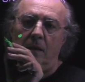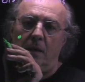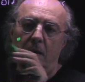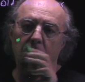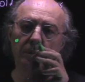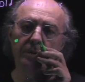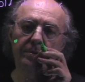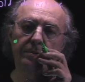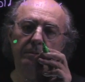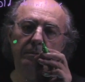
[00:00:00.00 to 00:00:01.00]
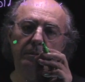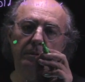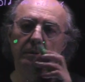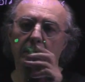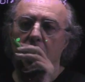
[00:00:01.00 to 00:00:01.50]
it was
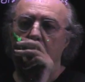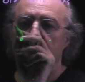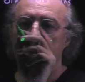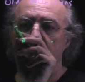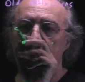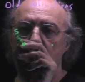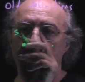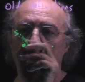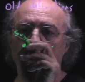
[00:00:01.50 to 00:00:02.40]
the system of